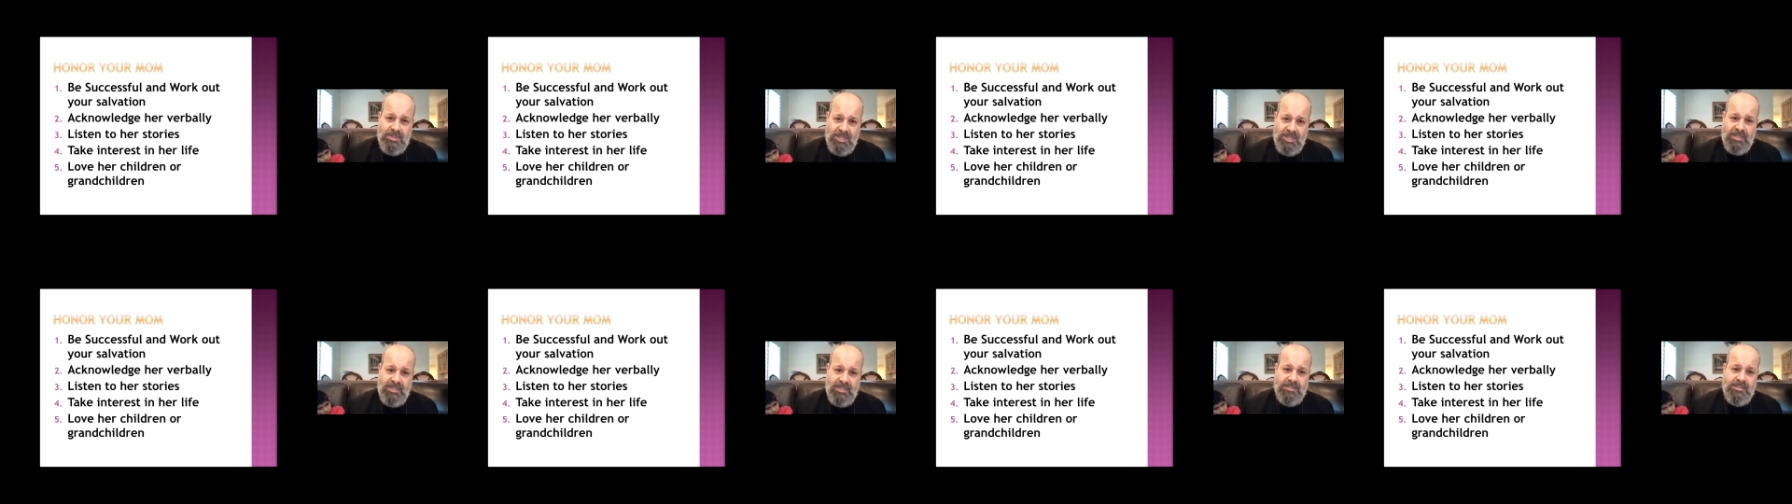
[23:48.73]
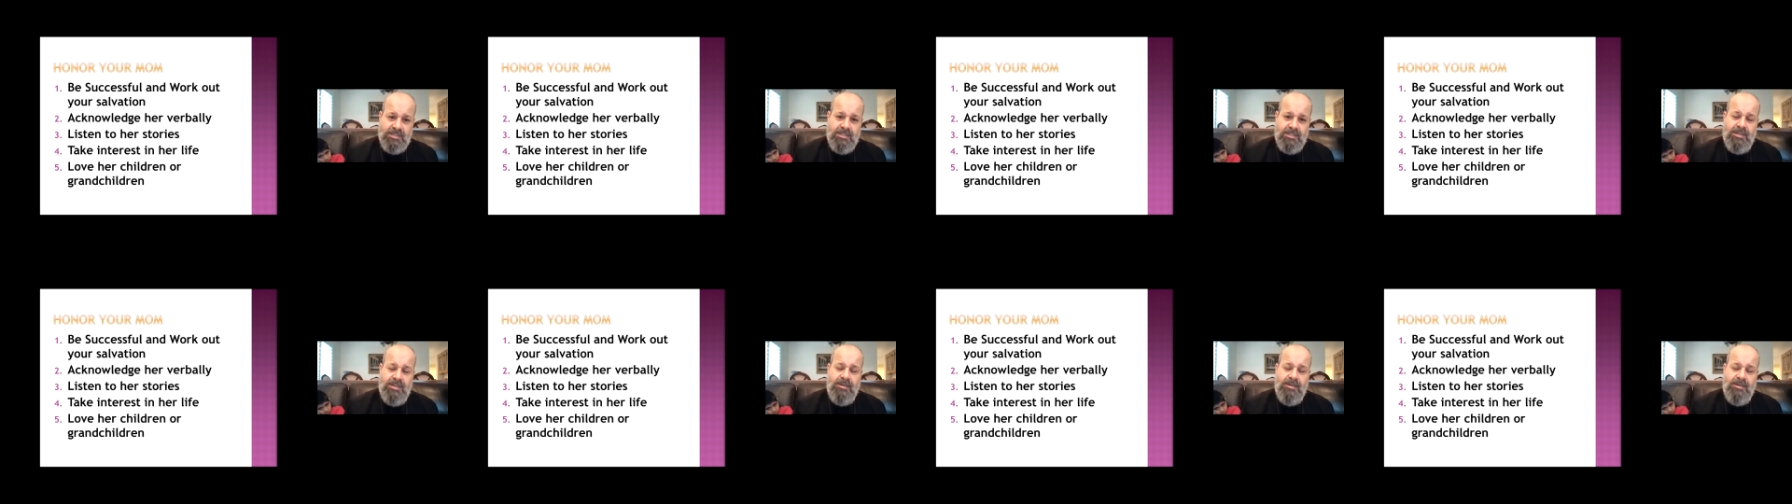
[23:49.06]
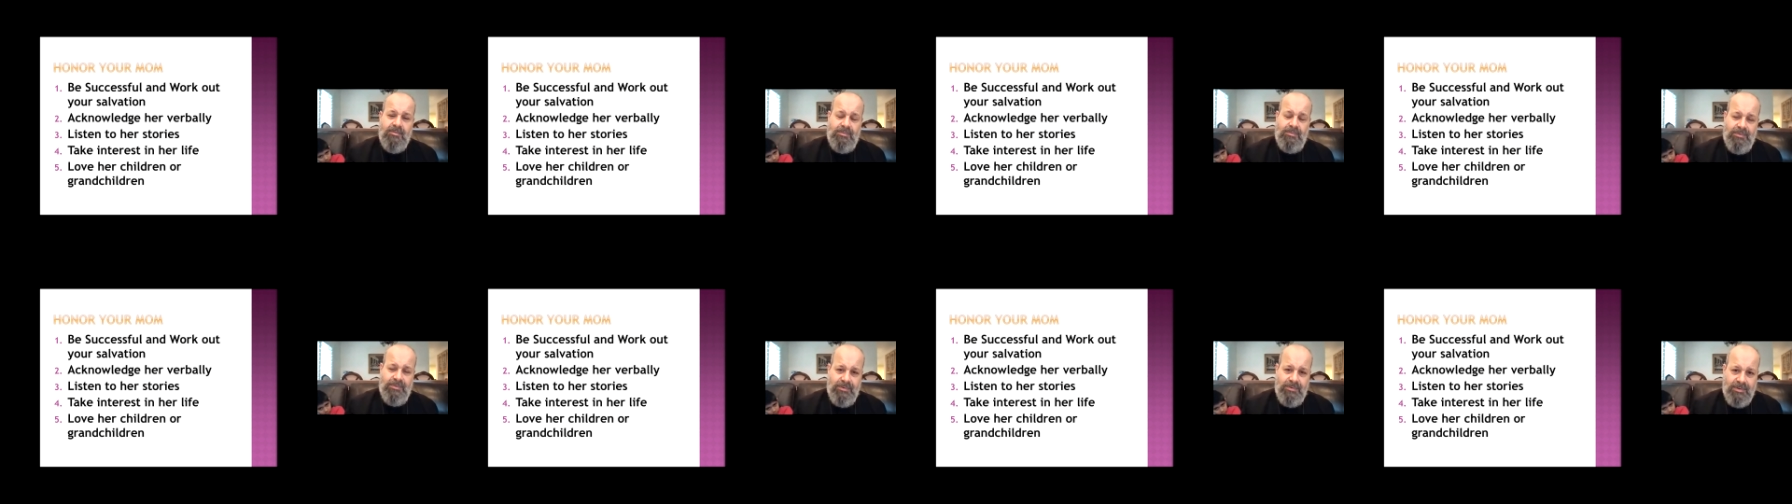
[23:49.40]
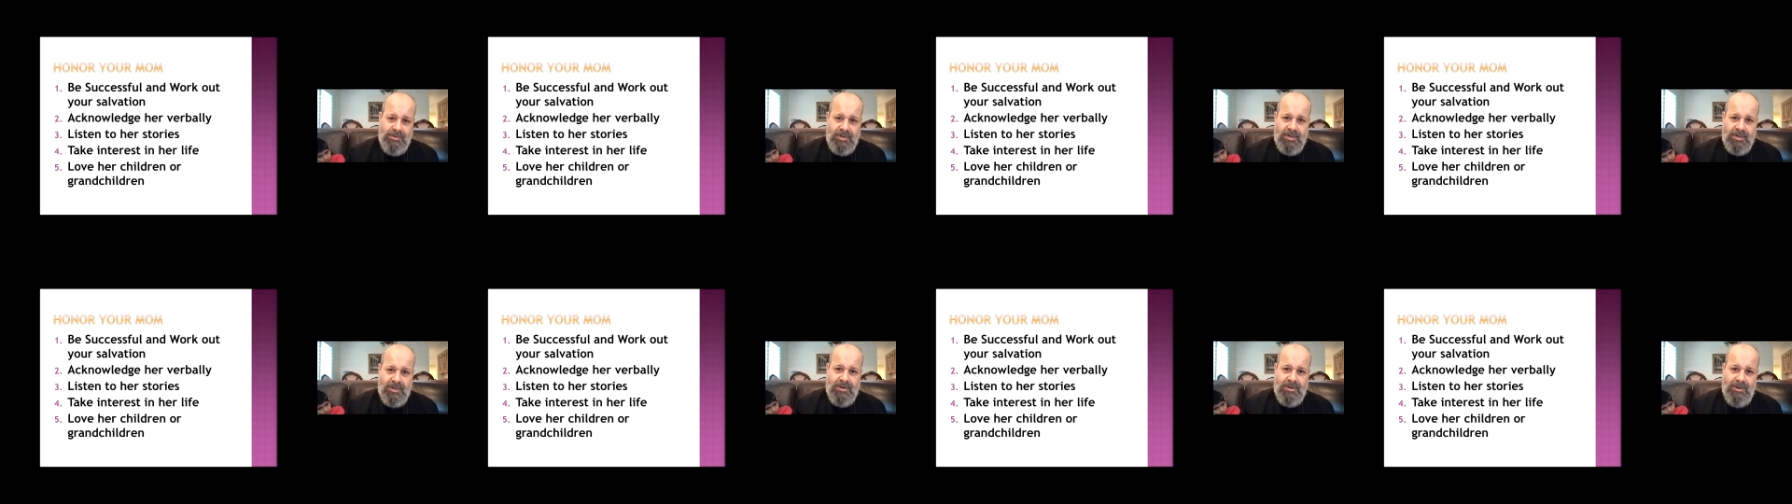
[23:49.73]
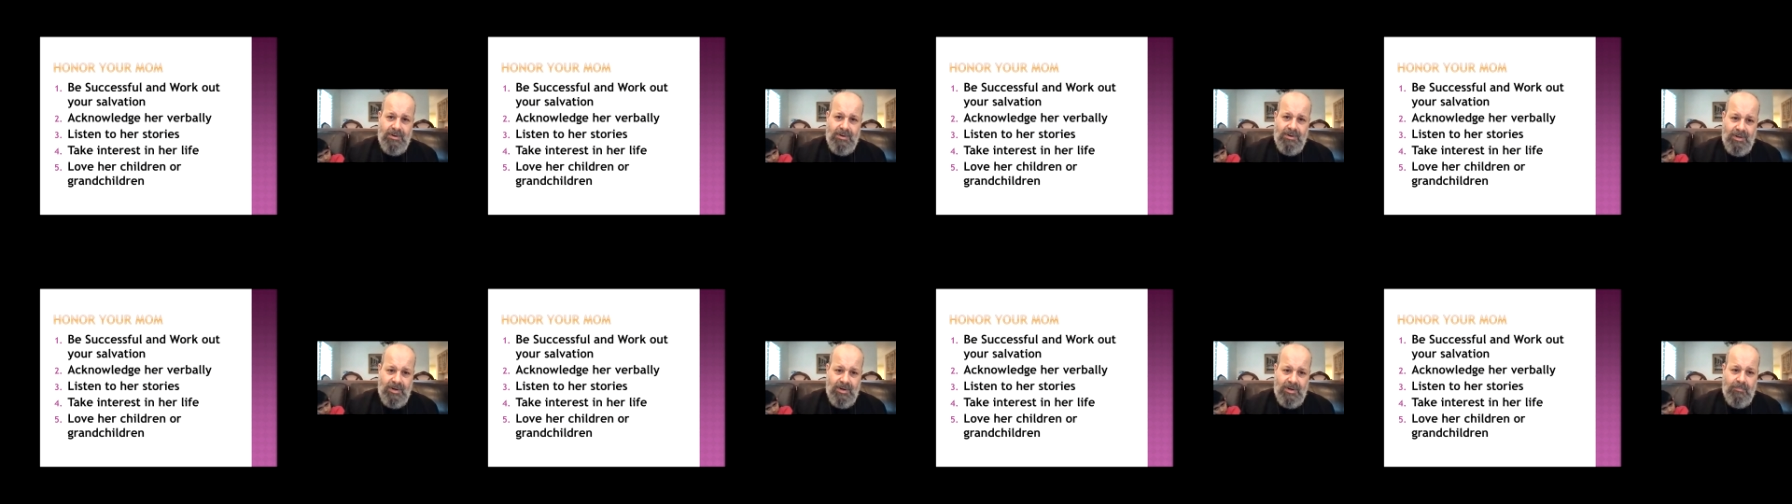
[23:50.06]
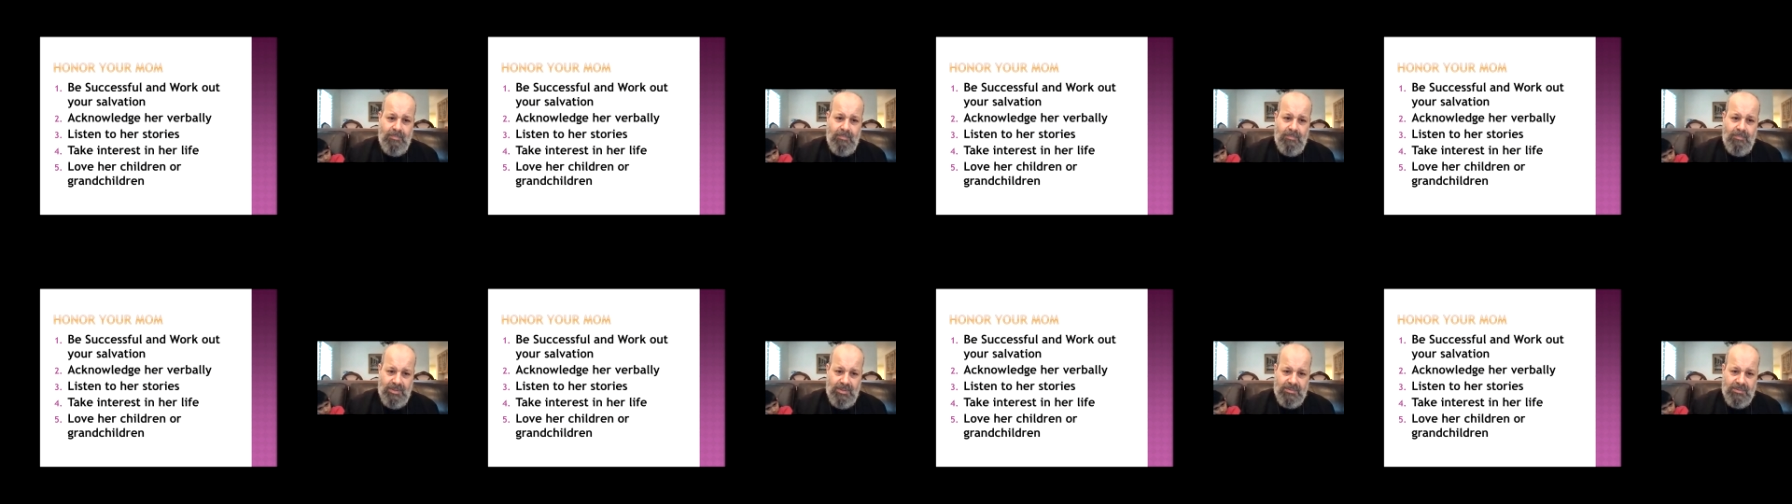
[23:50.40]
things for our, our
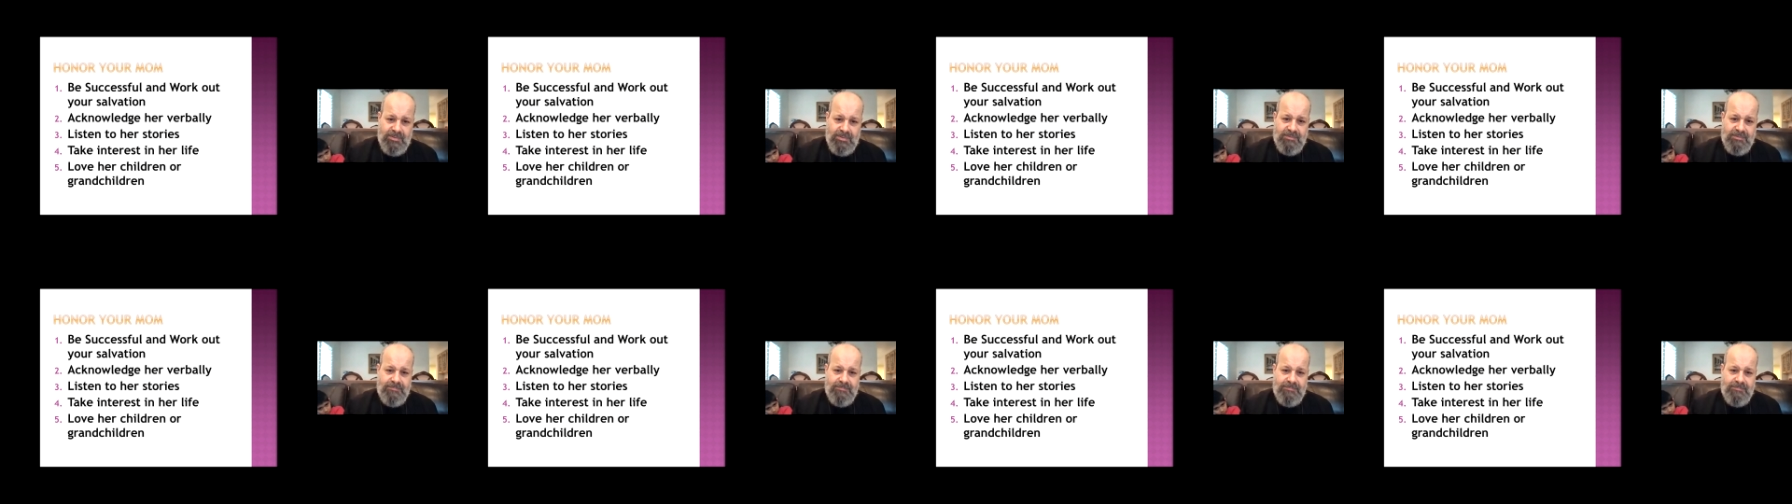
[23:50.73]
mothers.